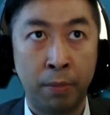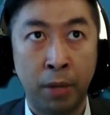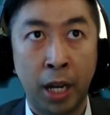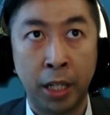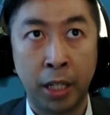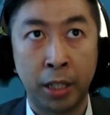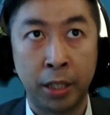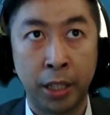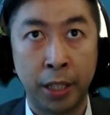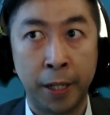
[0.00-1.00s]
like
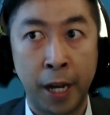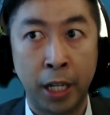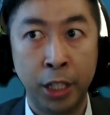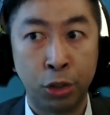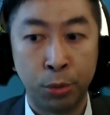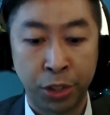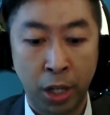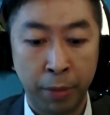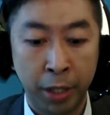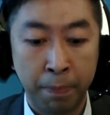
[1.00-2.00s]
the insurance
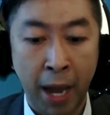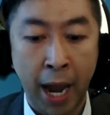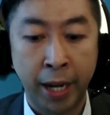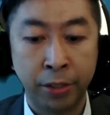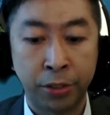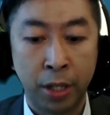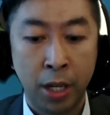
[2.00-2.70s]
company, banks,